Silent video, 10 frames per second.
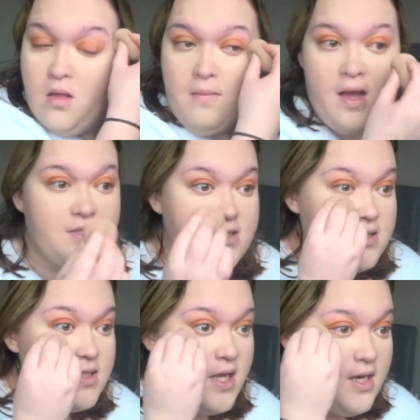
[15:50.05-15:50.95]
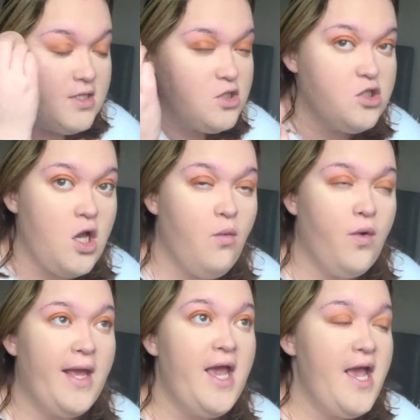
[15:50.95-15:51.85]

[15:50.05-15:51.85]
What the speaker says: my skin is so oily.